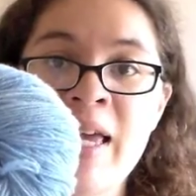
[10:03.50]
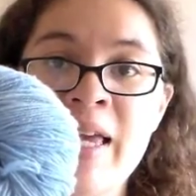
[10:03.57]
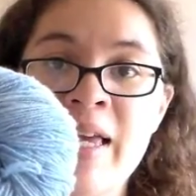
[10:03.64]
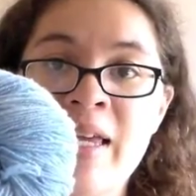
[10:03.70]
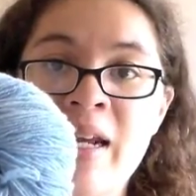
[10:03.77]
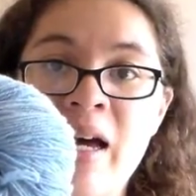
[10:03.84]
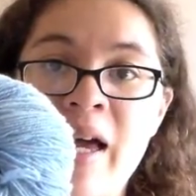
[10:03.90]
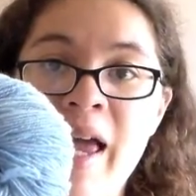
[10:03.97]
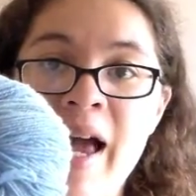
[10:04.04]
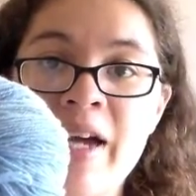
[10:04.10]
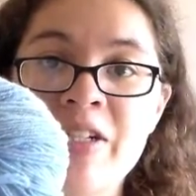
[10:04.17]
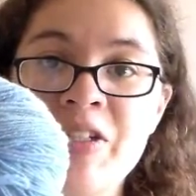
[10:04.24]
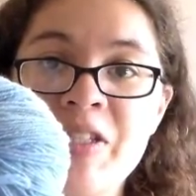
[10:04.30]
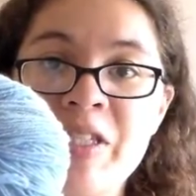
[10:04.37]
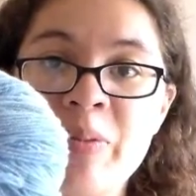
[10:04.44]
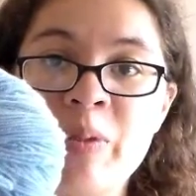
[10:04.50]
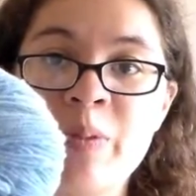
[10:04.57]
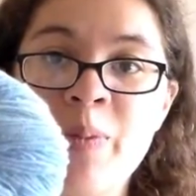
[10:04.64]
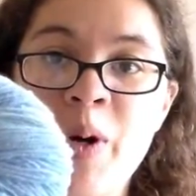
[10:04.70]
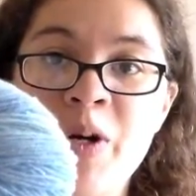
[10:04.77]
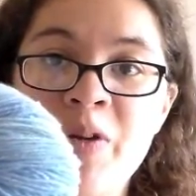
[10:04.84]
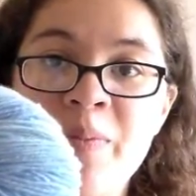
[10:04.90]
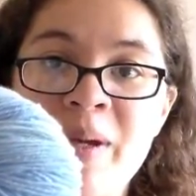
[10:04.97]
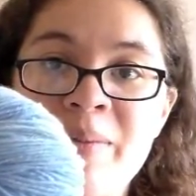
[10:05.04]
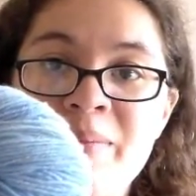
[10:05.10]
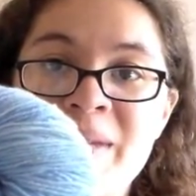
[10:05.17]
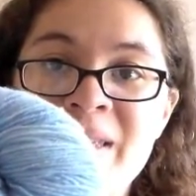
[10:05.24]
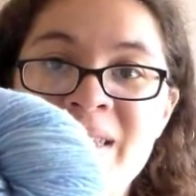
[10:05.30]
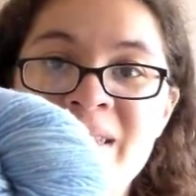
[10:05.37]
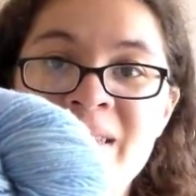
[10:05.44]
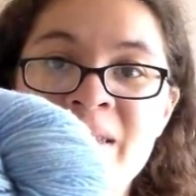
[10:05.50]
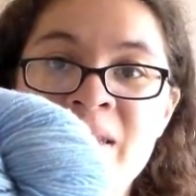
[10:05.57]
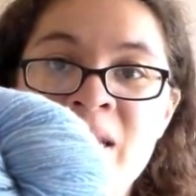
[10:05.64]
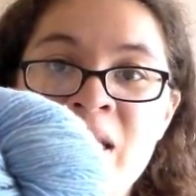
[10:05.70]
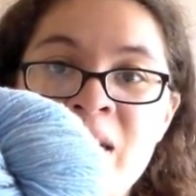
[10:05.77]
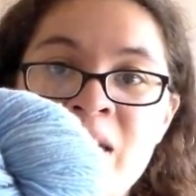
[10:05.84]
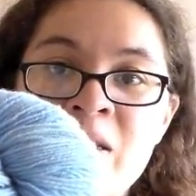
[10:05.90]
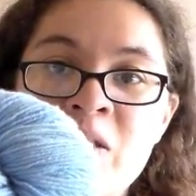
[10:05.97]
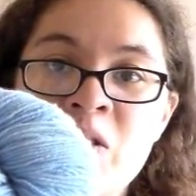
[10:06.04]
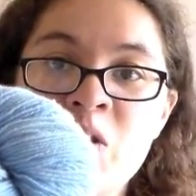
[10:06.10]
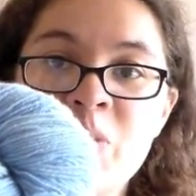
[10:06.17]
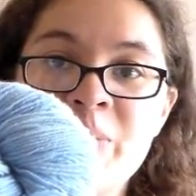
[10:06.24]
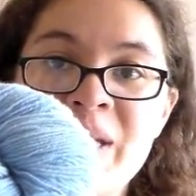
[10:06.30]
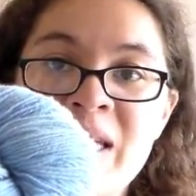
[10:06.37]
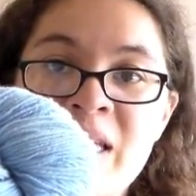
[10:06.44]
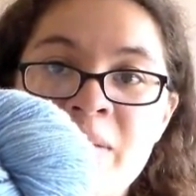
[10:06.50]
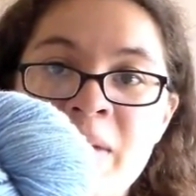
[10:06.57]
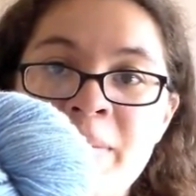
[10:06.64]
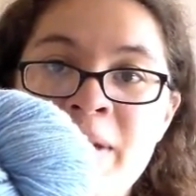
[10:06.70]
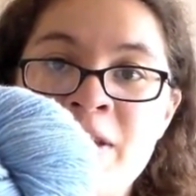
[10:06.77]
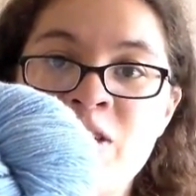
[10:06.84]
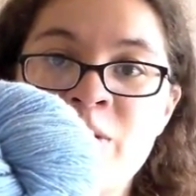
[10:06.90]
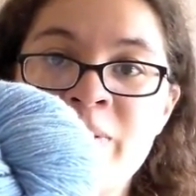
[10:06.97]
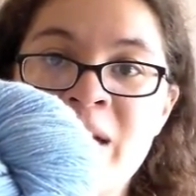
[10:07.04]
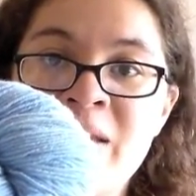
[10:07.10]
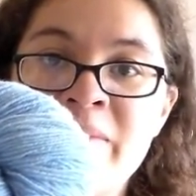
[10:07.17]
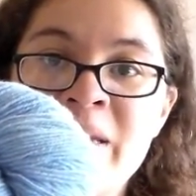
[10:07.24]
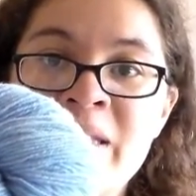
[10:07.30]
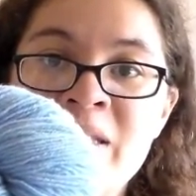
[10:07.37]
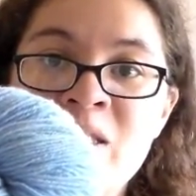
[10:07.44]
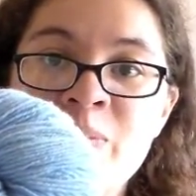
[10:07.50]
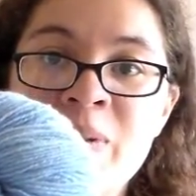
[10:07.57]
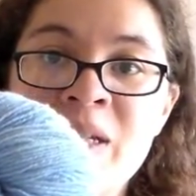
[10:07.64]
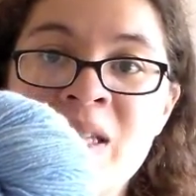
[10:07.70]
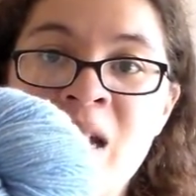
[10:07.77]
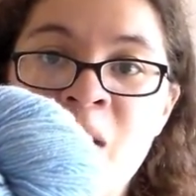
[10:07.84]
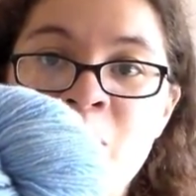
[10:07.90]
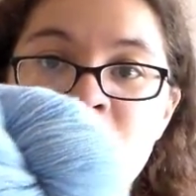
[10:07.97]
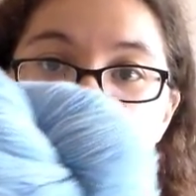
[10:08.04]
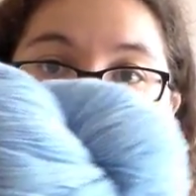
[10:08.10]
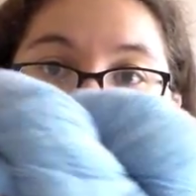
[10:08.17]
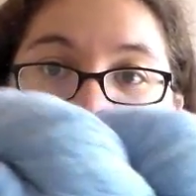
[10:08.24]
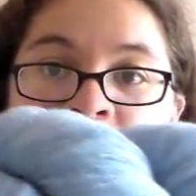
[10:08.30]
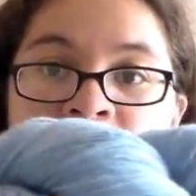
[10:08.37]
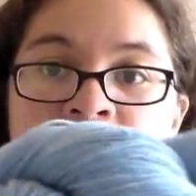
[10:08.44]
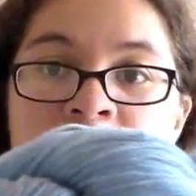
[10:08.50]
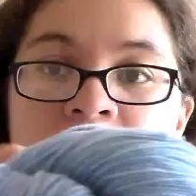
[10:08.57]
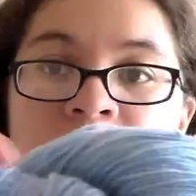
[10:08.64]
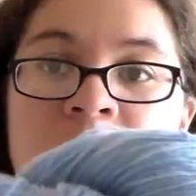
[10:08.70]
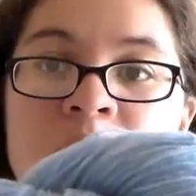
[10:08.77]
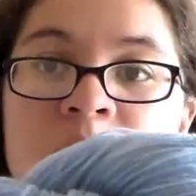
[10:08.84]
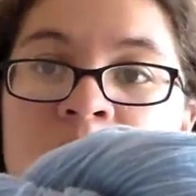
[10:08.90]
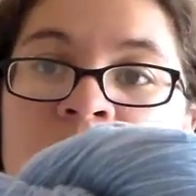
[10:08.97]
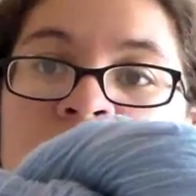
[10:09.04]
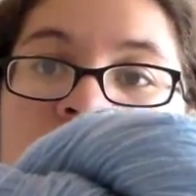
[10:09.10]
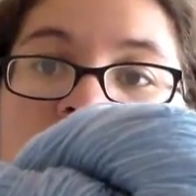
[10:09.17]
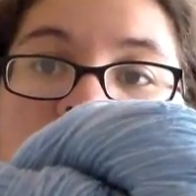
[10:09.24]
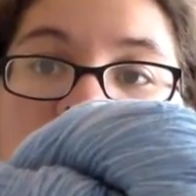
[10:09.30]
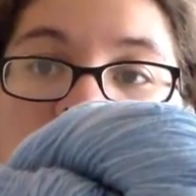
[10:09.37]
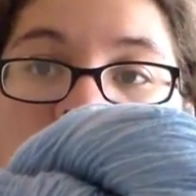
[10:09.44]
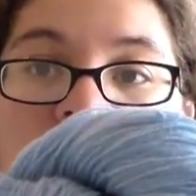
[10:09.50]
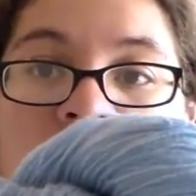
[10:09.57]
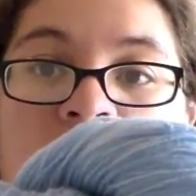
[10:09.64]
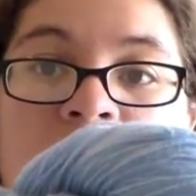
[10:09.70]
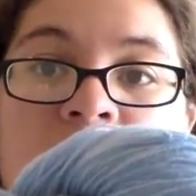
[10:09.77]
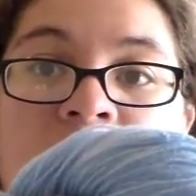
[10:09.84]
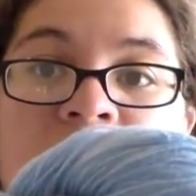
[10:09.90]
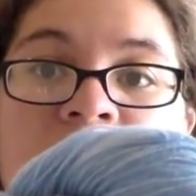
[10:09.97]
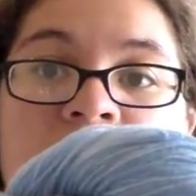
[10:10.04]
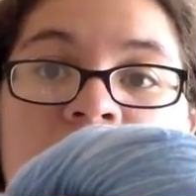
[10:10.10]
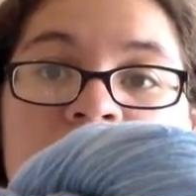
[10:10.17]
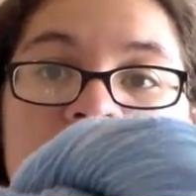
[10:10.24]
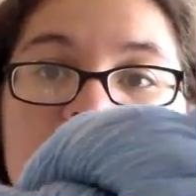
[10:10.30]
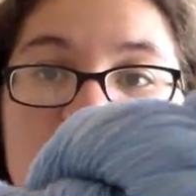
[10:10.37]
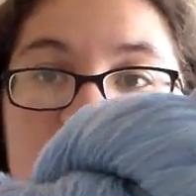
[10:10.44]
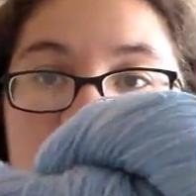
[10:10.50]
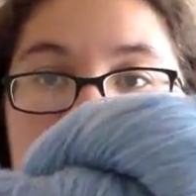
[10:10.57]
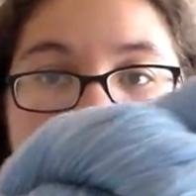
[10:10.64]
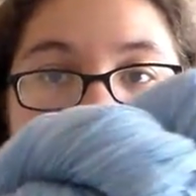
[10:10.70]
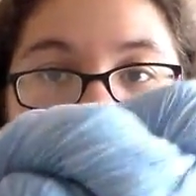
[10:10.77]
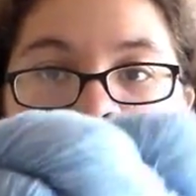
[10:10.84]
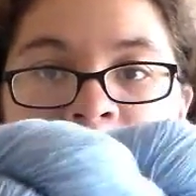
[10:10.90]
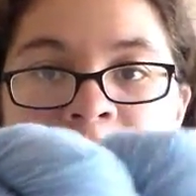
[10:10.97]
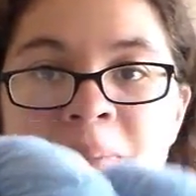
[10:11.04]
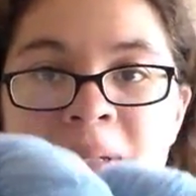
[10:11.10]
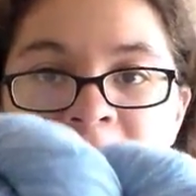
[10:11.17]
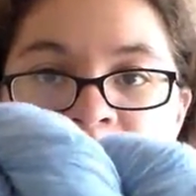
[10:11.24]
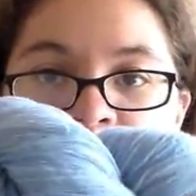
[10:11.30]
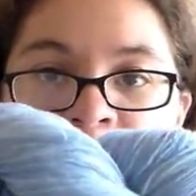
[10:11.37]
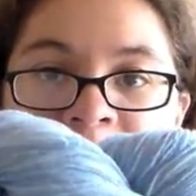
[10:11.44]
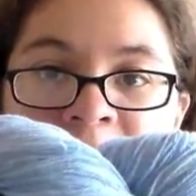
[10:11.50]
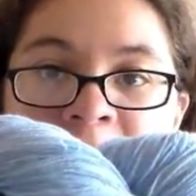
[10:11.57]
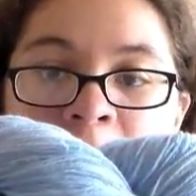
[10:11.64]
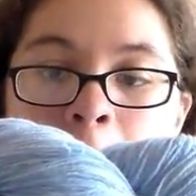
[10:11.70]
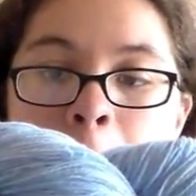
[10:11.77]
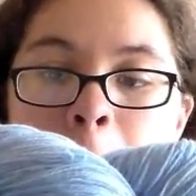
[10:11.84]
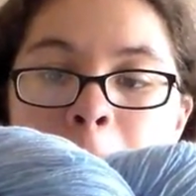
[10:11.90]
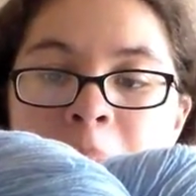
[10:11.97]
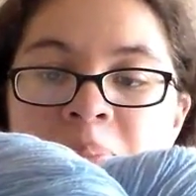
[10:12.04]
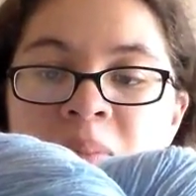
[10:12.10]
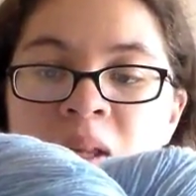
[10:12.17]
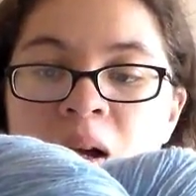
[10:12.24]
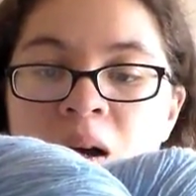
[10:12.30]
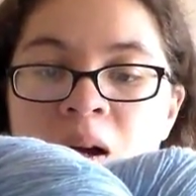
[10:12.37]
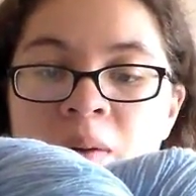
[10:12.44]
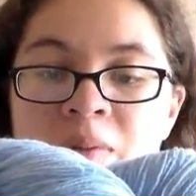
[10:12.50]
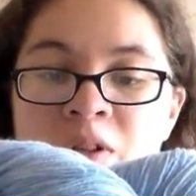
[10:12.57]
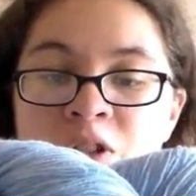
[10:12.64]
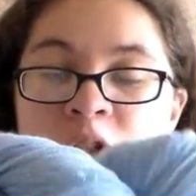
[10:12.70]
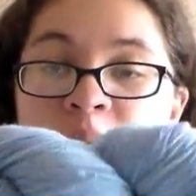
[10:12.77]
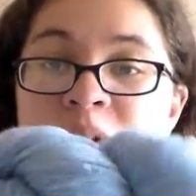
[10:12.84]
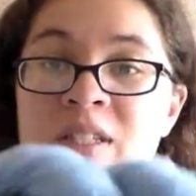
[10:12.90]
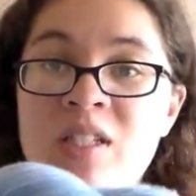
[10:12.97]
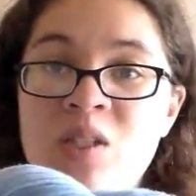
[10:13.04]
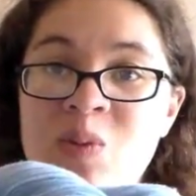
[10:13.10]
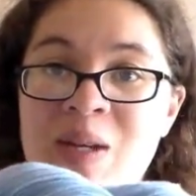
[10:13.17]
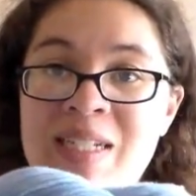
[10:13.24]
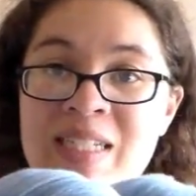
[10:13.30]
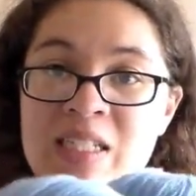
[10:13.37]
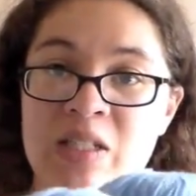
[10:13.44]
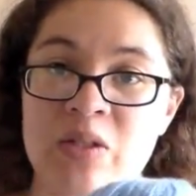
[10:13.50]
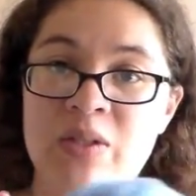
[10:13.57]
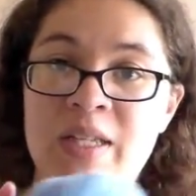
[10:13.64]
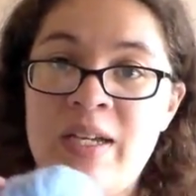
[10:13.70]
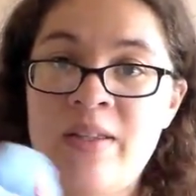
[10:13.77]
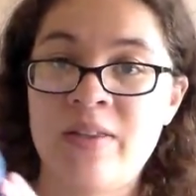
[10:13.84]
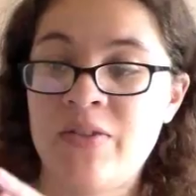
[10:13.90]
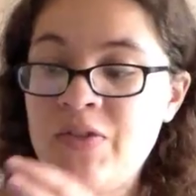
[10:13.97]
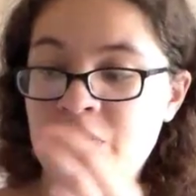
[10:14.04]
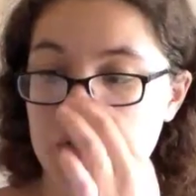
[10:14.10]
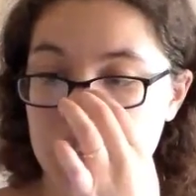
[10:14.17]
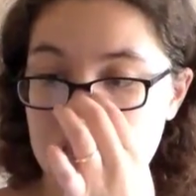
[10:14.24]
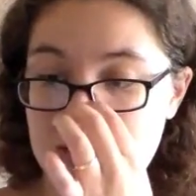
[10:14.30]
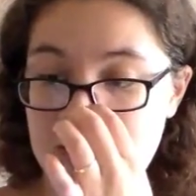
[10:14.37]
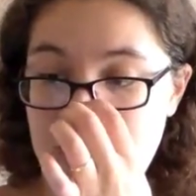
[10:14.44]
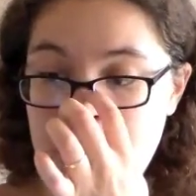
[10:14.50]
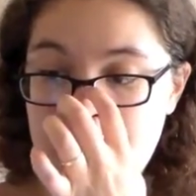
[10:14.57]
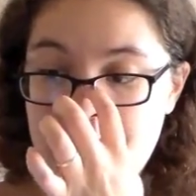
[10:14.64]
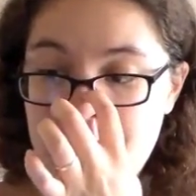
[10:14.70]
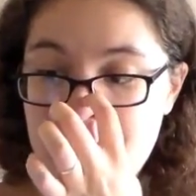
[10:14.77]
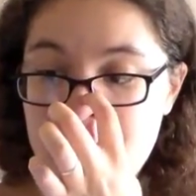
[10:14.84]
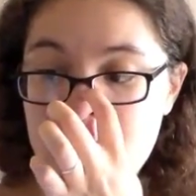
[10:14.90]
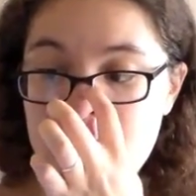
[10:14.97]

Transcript: And I actually, this was part of my mitten spin, my master plan mitten spin. I was supposed to also do a green color and do colorwork mittens with it. There's two reasons why I didn't do that. The first is that